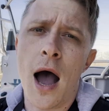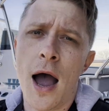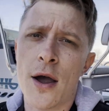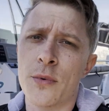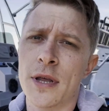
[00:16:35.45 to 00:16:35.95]

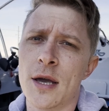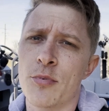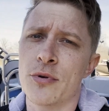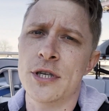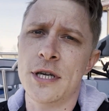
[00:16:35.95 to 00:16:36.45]
I really
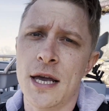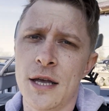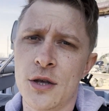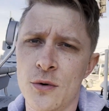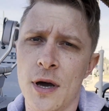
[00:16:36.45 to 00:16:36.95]
appreciate
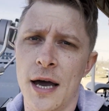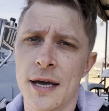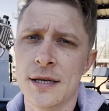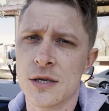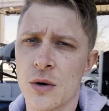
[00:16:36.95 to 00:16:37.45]
you
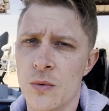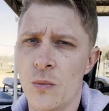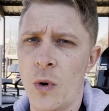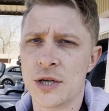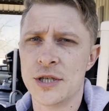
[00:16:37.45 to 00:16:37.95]
guys
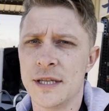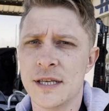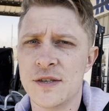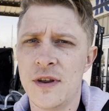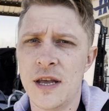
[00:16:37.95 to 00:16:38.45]
watching
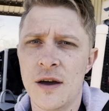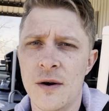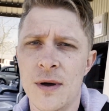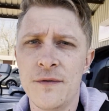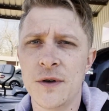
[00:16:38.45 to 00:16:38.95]
this
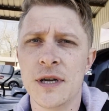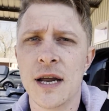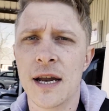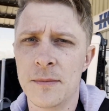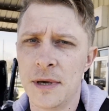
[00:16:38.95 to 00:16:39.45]
video. If you did
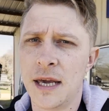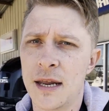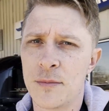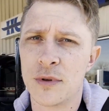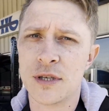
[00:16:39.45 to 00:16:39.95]
not at the
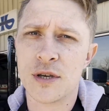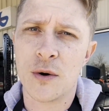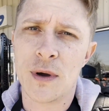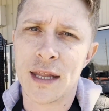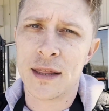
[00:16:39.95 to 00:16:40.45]
beginning, please
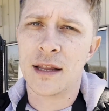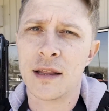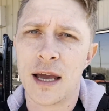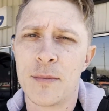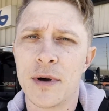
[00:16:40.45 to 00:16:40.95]
go hit the
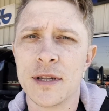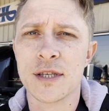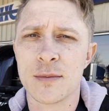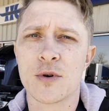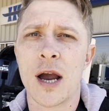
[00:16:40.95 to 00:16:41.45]
like button,
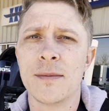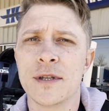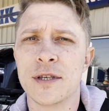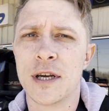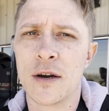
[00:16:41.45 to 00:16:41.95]
subscribe to
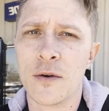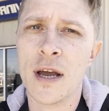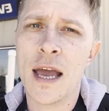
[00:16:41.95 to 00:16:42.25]
the channel,